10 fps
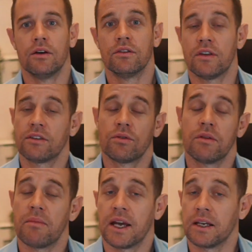So that's all
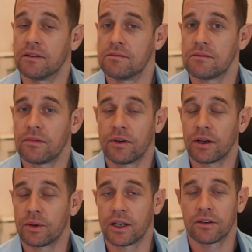the main
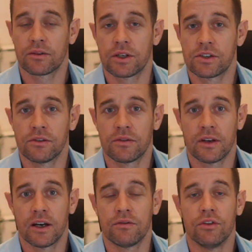frequently asked questions for
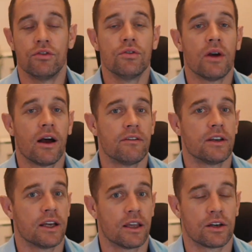now. If you do have
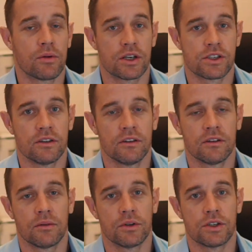any other
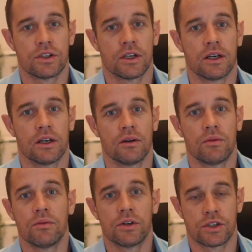questions,
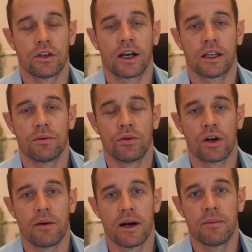which likely will
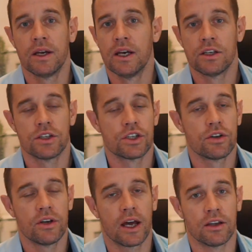come up, just
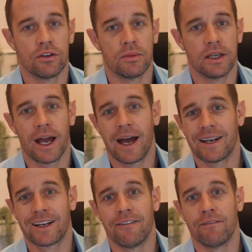shoot Ayumi at
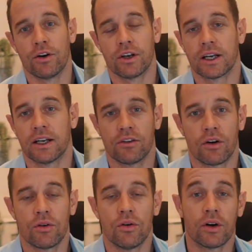
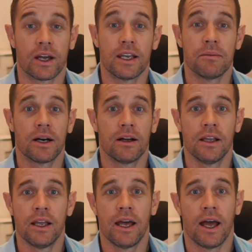convertica.org an email,
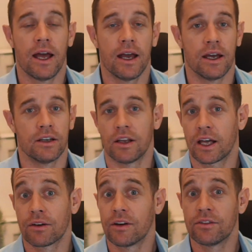and
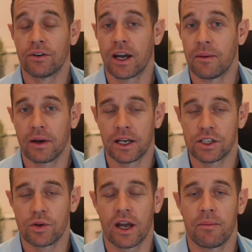like the rest of your campaign,
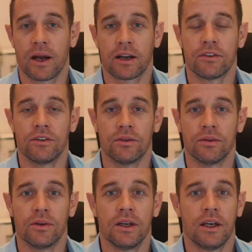she'll get back to you